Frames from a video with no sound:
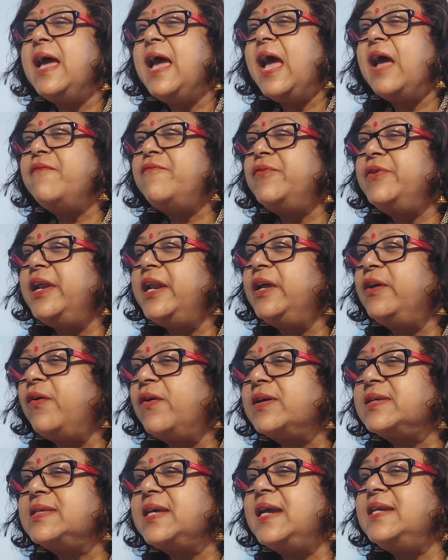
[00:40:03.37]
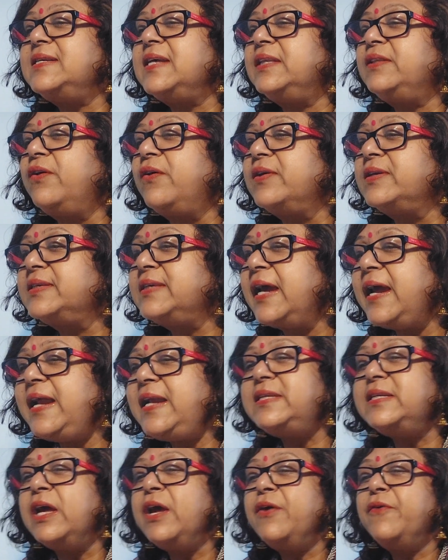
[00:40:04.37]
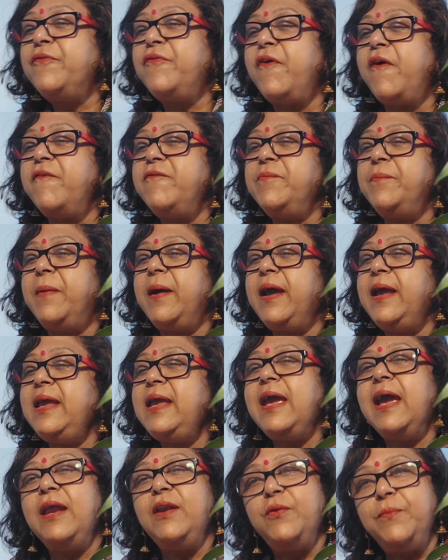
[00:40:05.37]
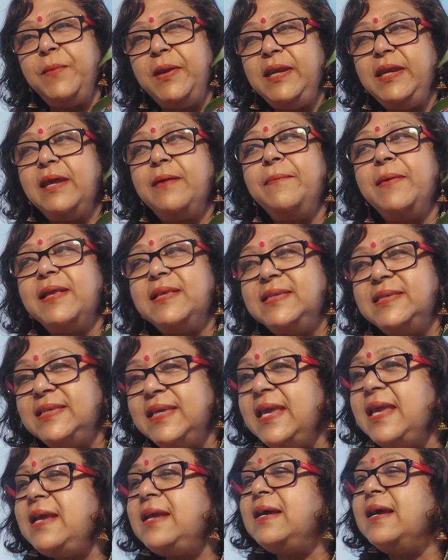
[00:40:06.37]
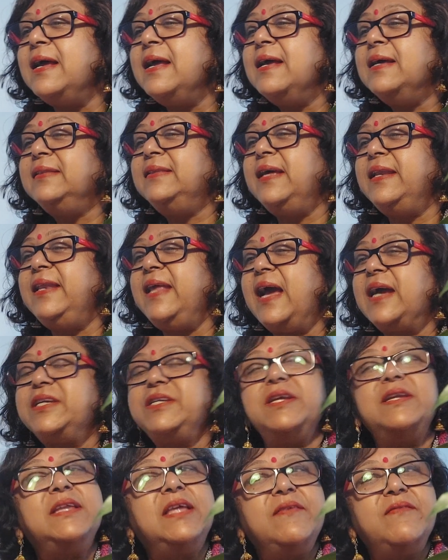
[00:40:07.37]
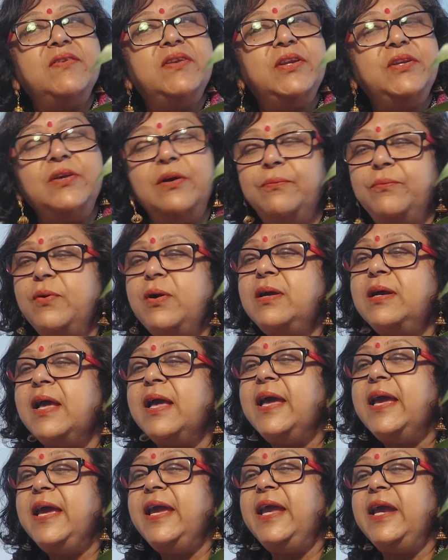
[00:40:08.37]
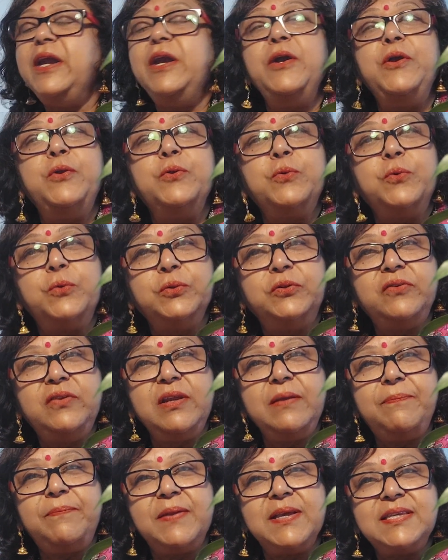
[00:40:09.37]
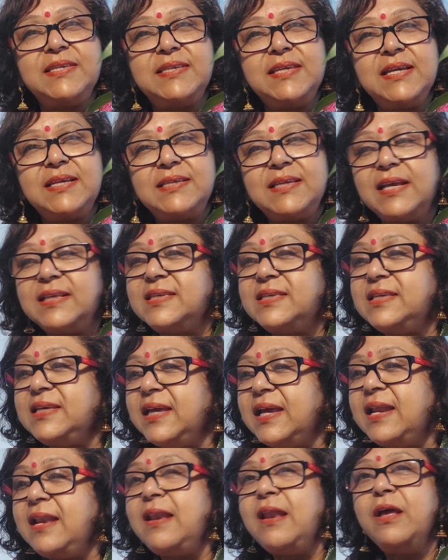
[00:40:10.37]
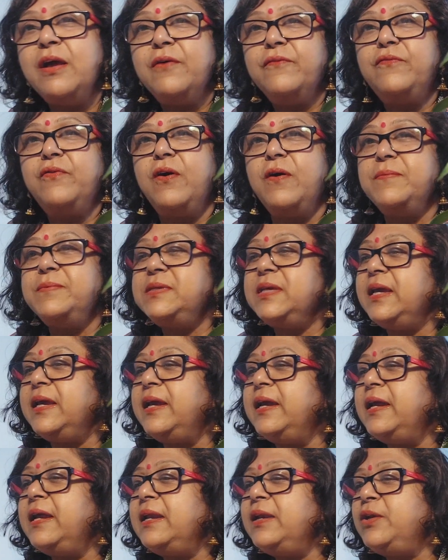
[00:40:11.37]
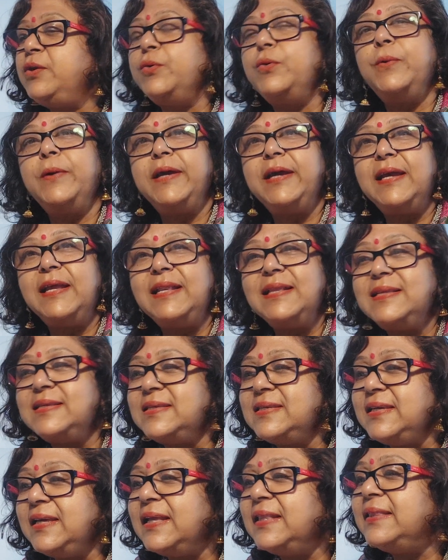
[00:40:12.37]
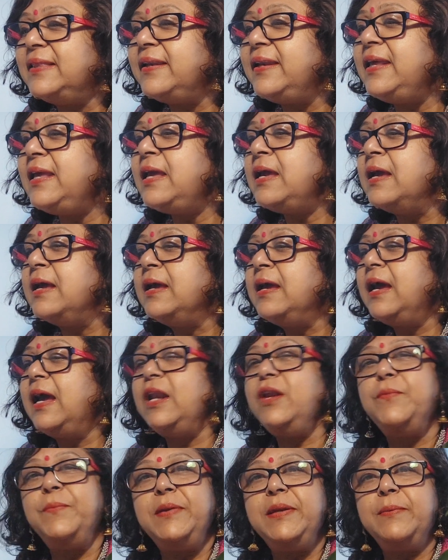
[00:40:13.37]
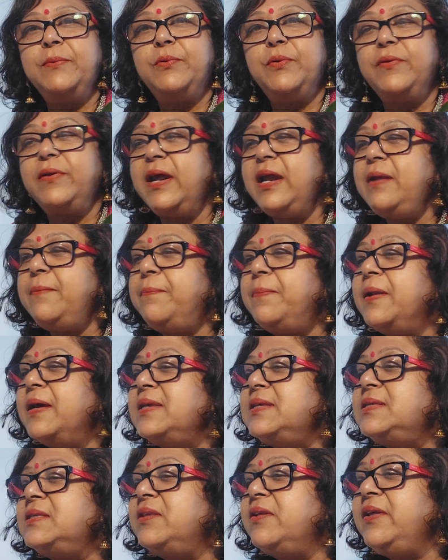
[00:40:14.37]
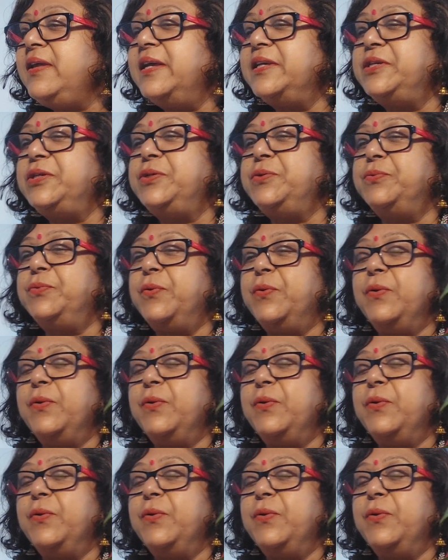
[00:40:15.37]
Amphoteric oxides are the oxides formed by aluminium and zinc. The reaction given in your book, Al2O3 plus 6HCl forms A2AlCl3 aluminium chloride plus 3H2O.